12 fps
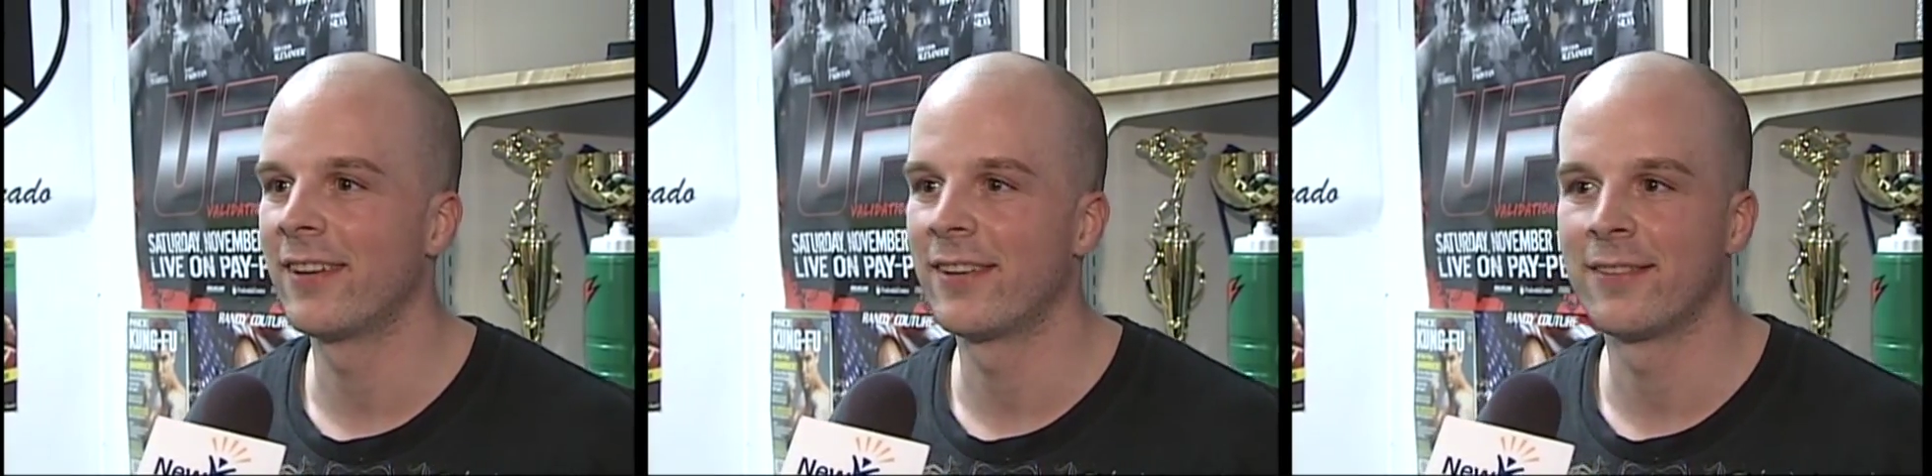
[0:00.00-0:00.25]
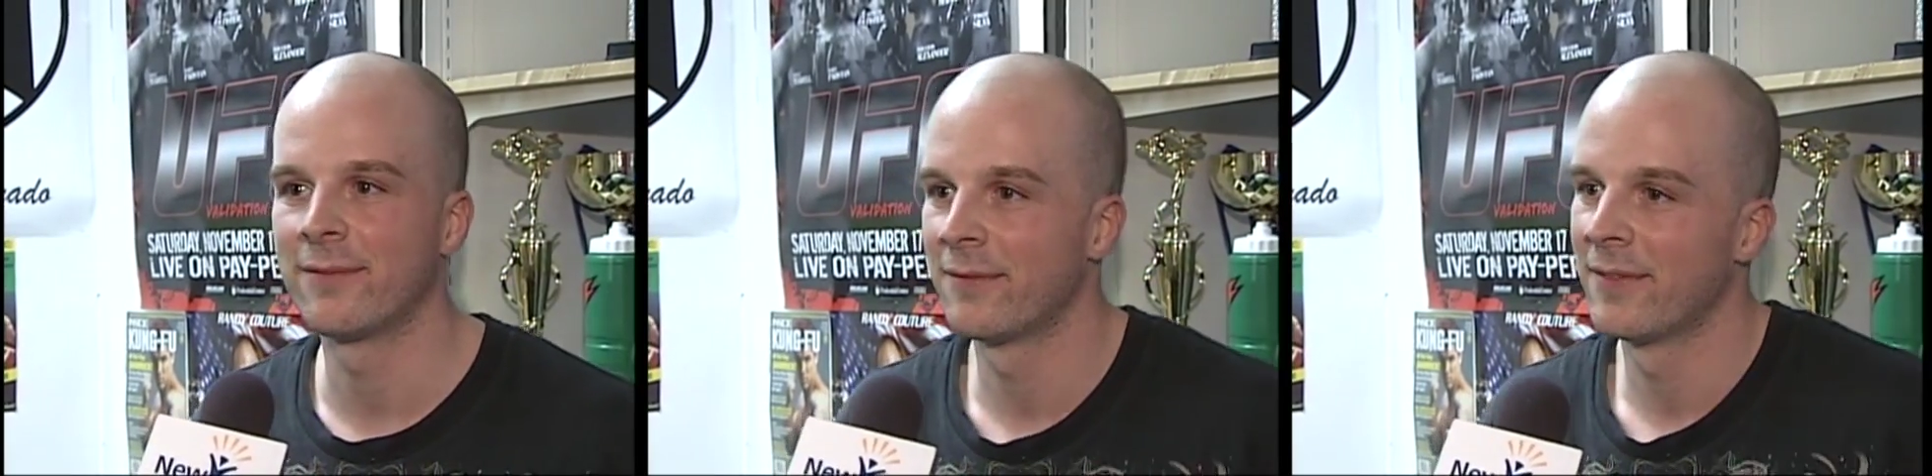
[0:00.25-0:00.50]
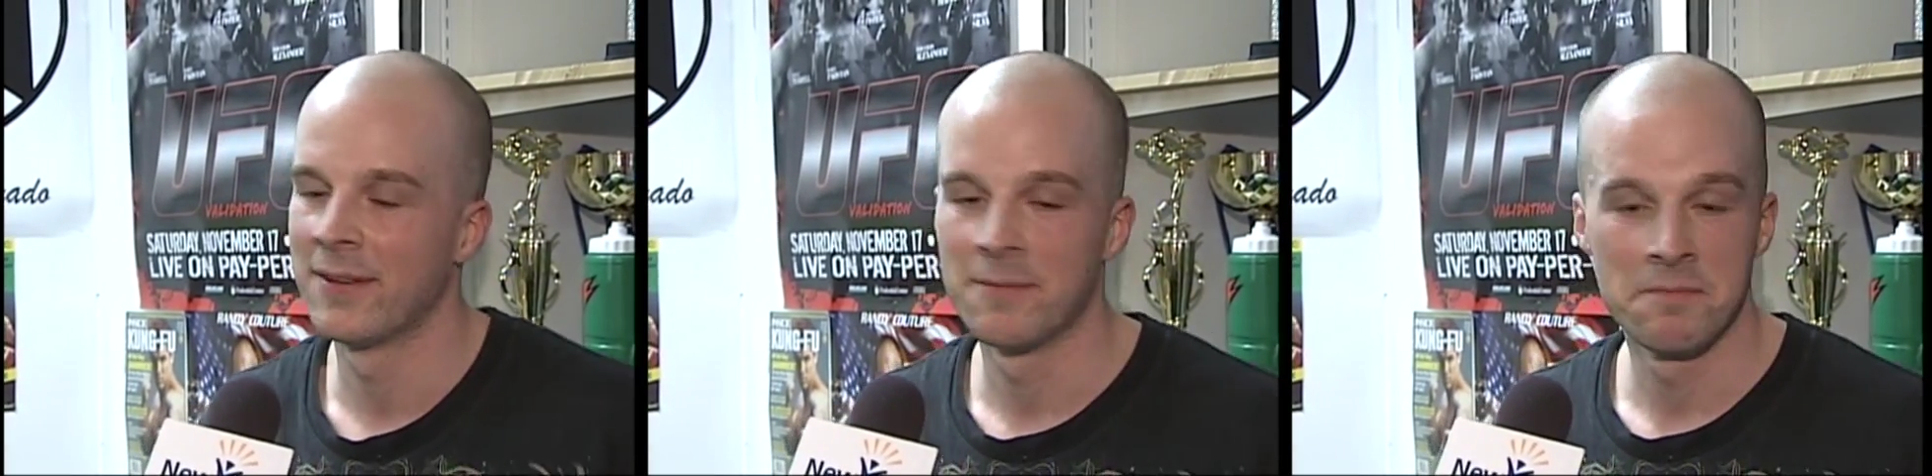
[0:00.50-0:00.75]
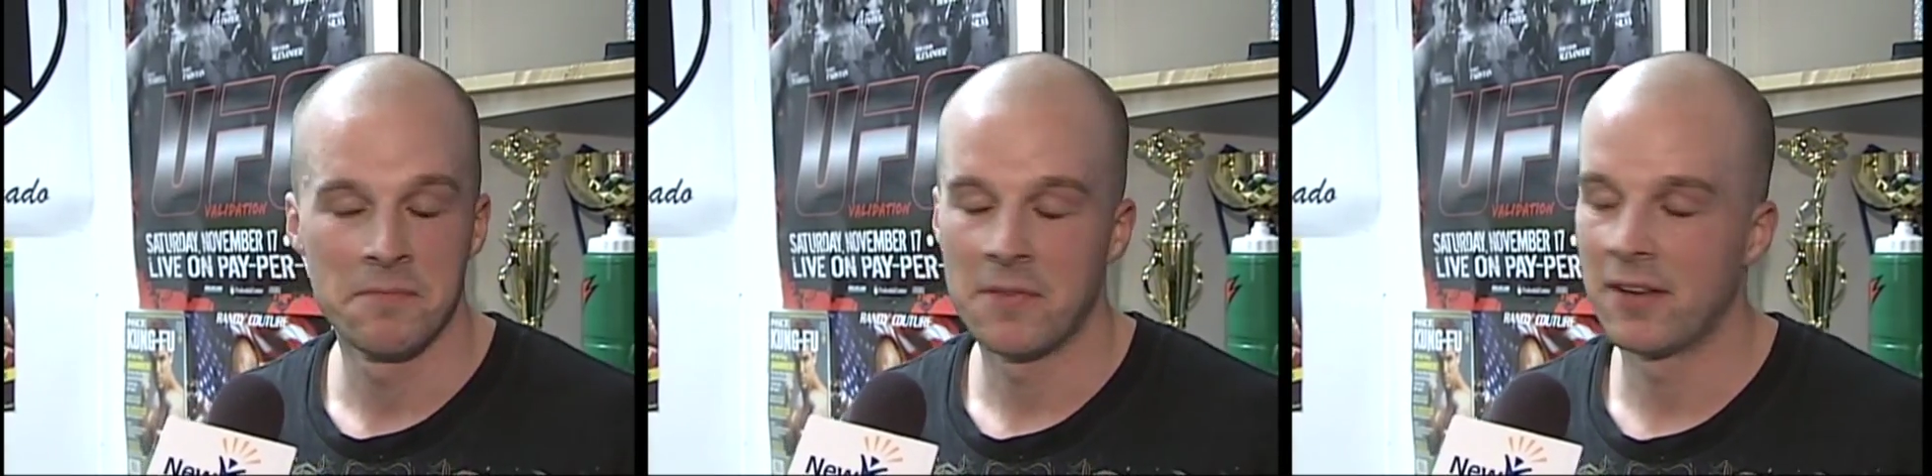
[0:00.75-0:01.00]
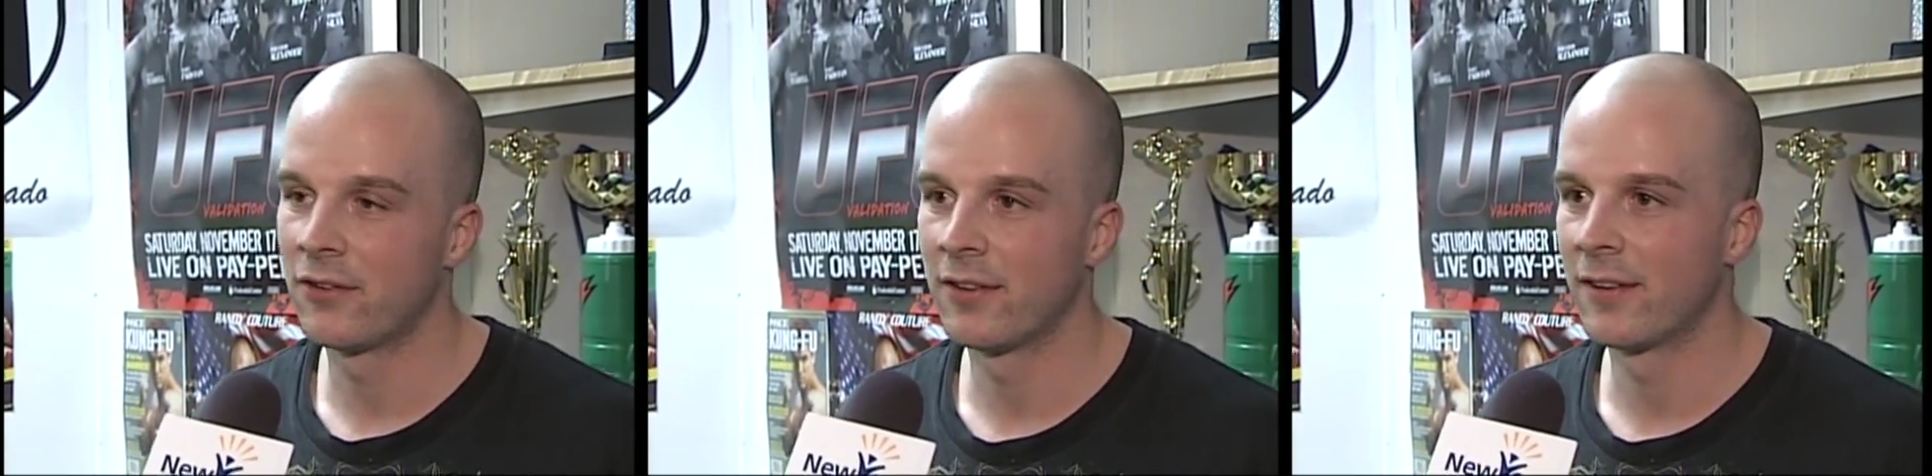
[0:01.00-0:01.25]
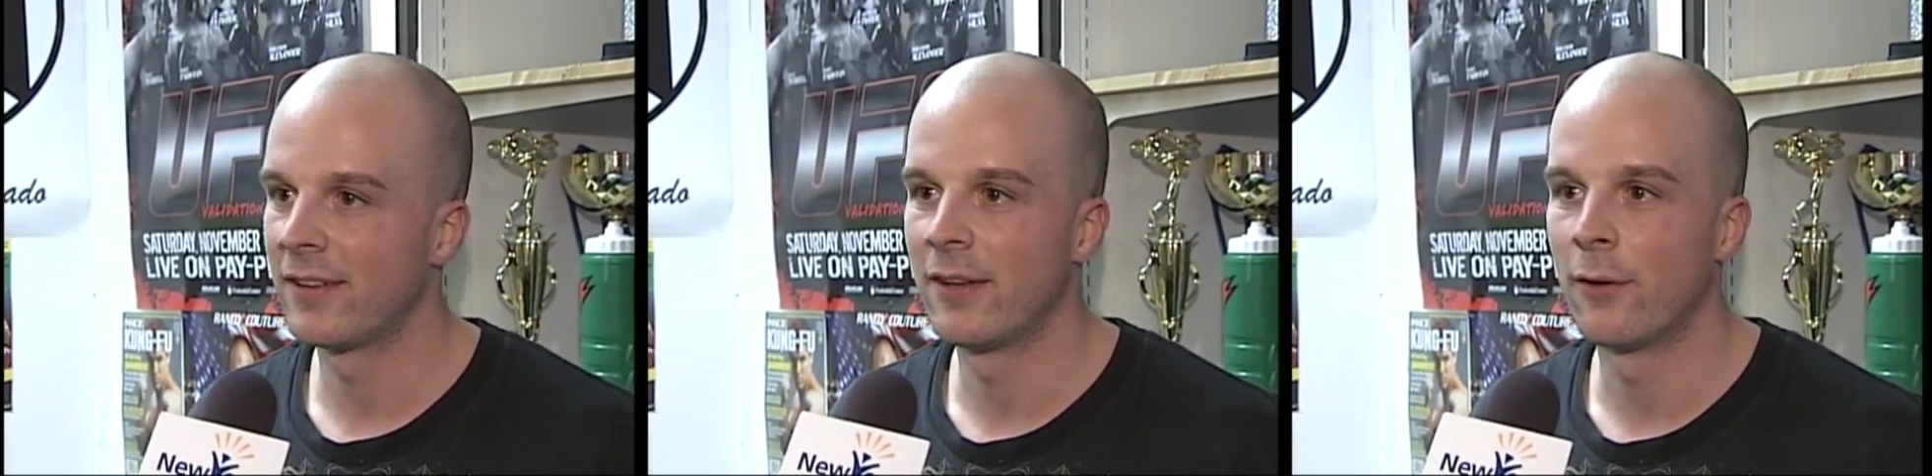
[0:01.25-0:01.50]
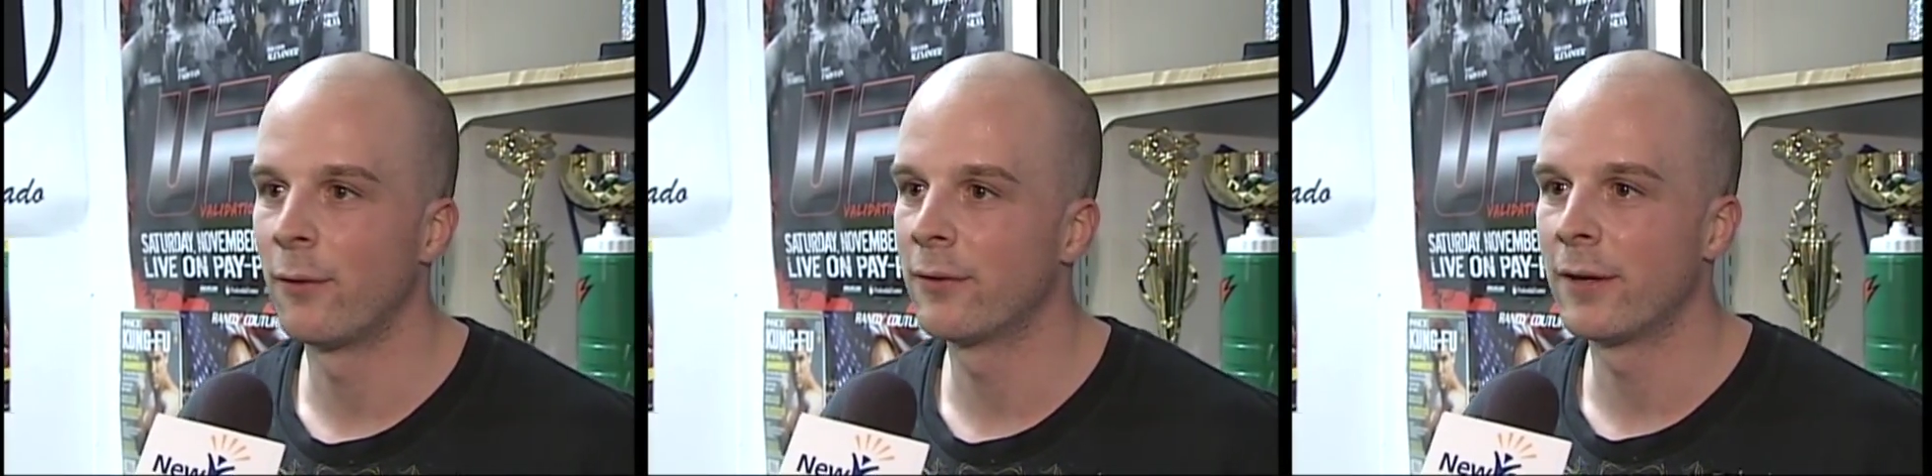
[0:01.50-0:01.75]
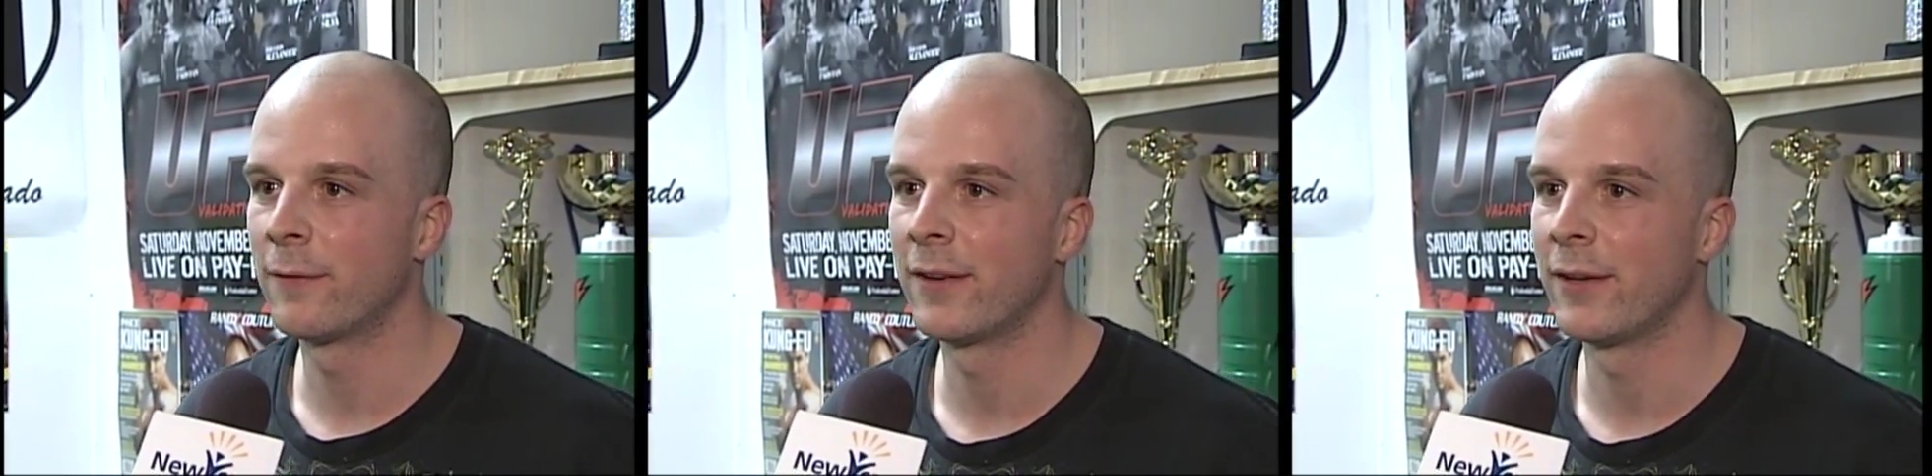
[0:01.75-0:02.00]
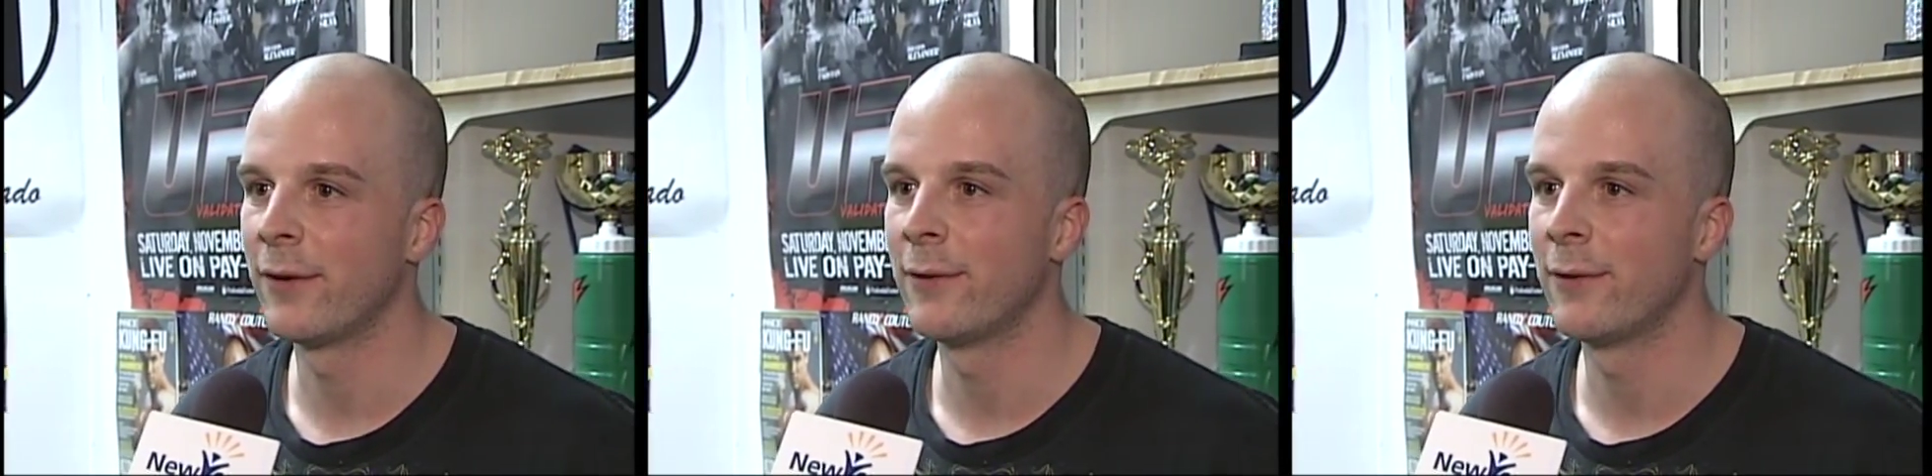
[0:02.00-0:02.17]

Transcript: and it's just a whole different